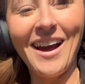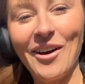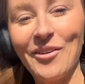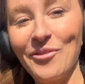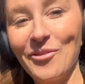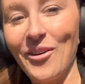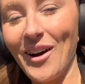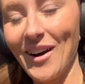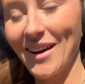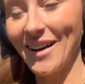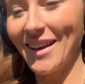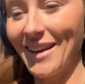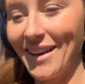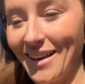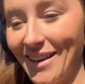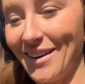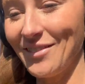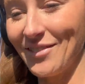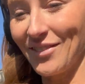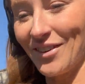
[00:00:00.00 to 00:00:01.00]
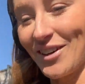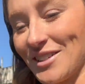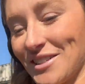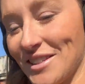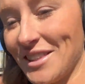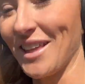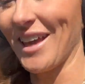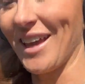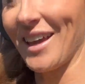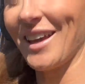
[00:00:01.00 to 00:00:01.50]
I'm walking
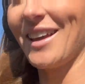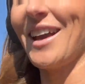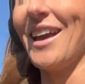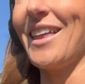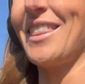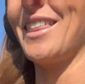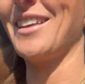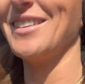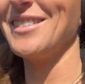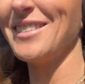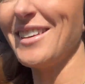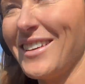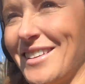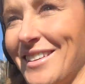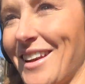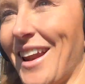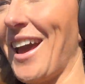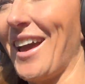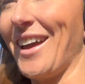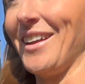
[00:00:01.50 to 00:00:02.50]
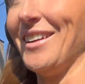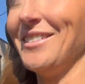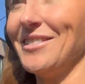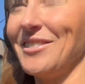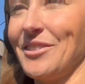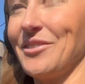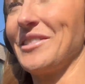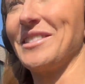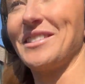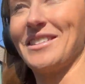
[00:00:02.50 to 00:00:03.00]
first thing. I think it's like 9,
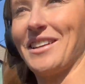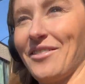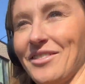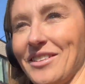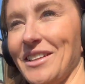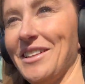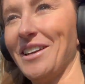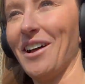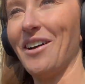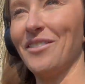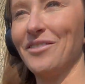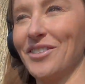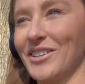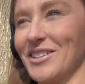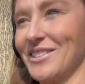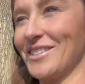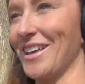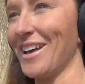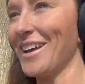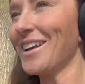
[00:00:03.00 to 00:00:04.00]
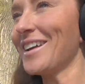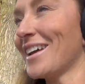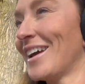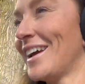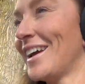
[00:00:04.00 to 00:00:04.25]
so it's definitely not first thing.